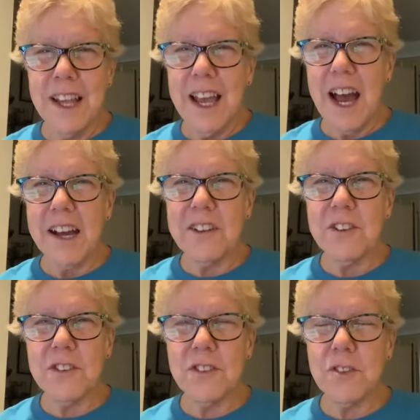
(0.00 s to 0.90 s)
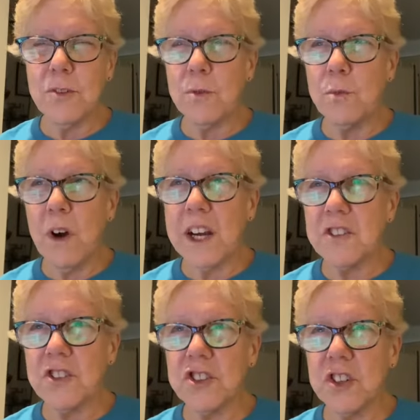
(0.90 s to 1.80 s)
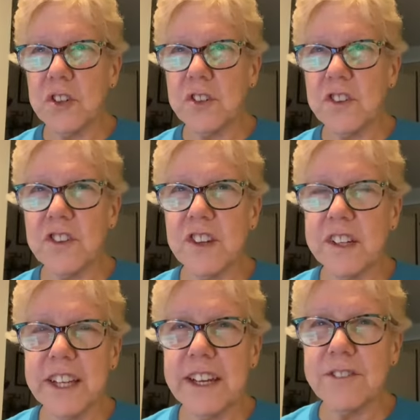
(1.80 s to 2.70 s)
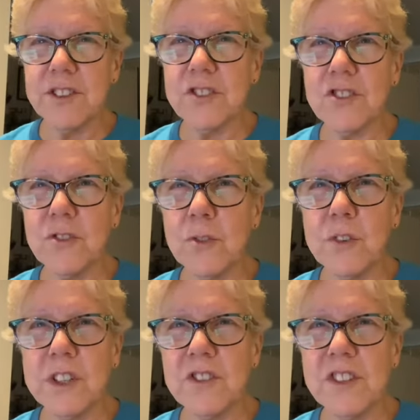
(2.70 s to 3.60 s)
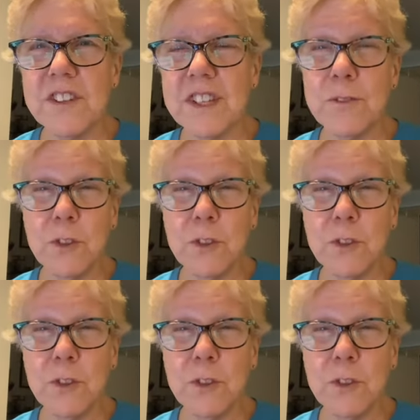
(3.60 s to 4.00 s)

I used to watch her son after school, and she said,